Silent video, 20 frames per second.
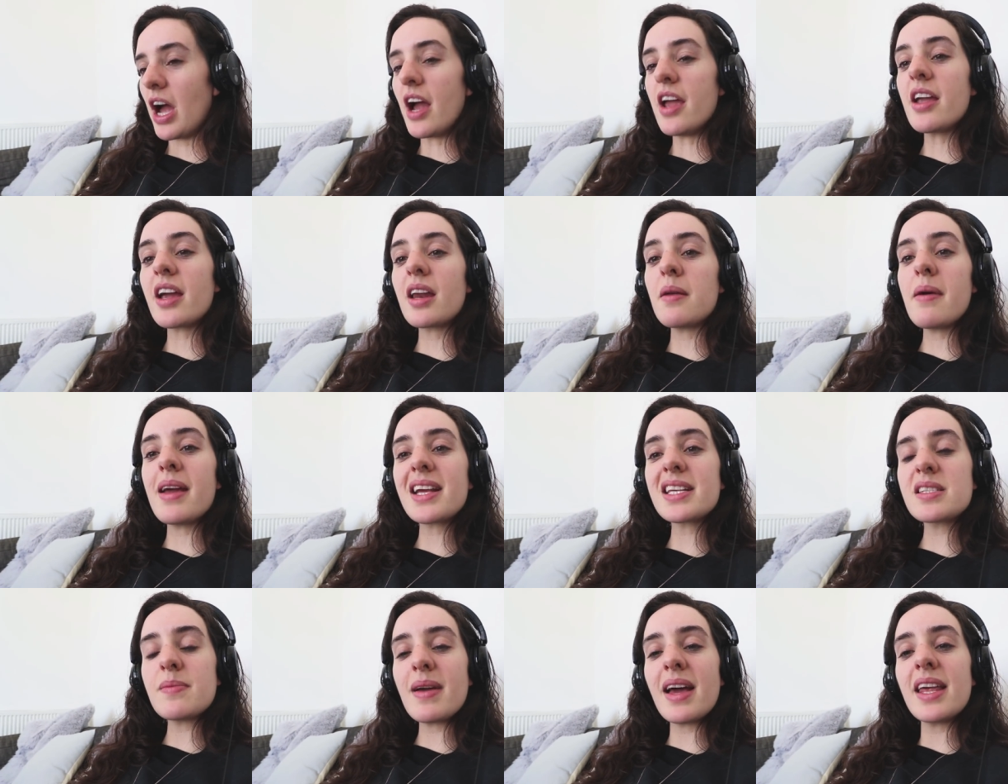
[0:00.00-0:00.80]
Are you going to
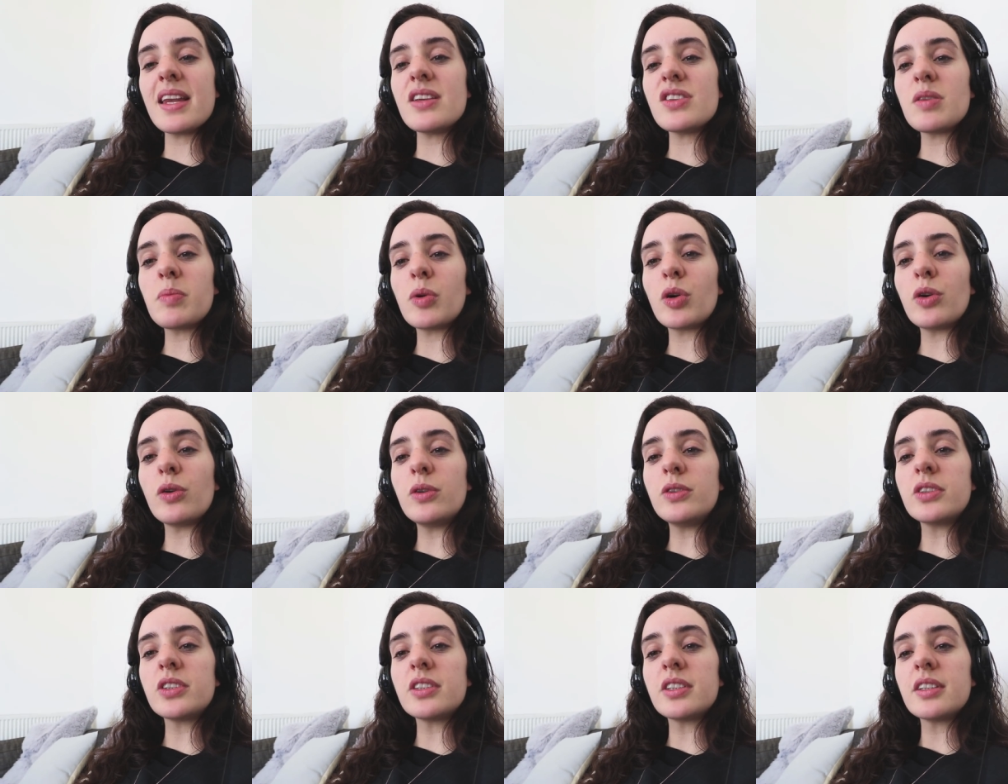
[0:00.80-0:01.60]
make some energy
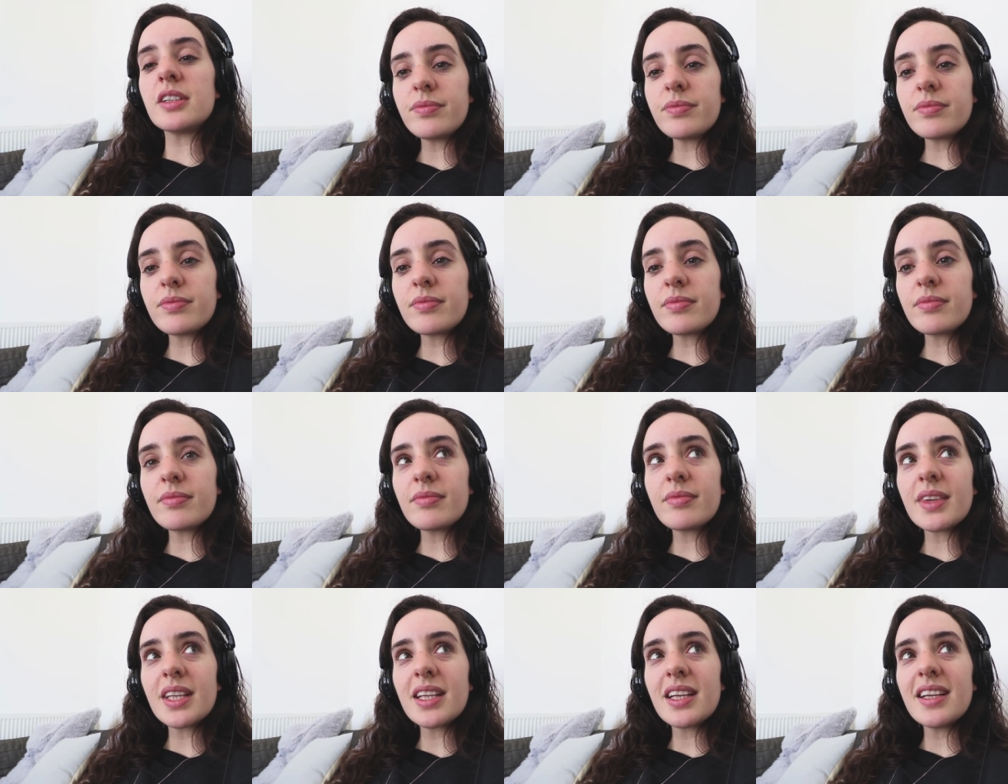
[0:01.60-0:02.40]
balls? Yes,
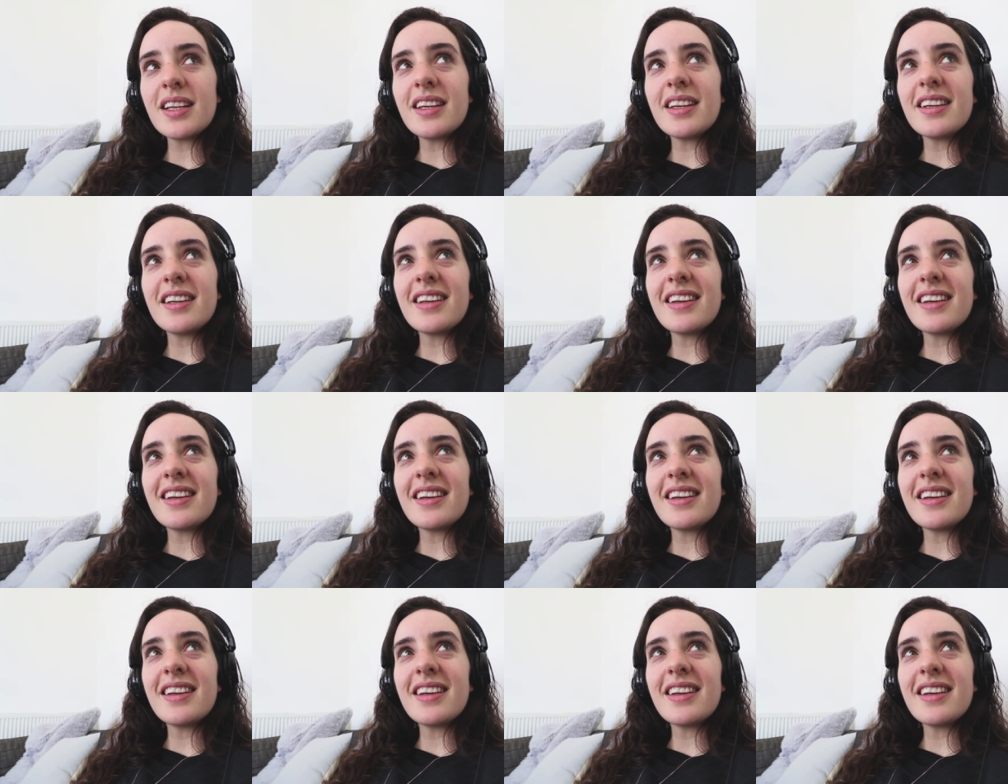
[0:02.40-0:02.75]
master.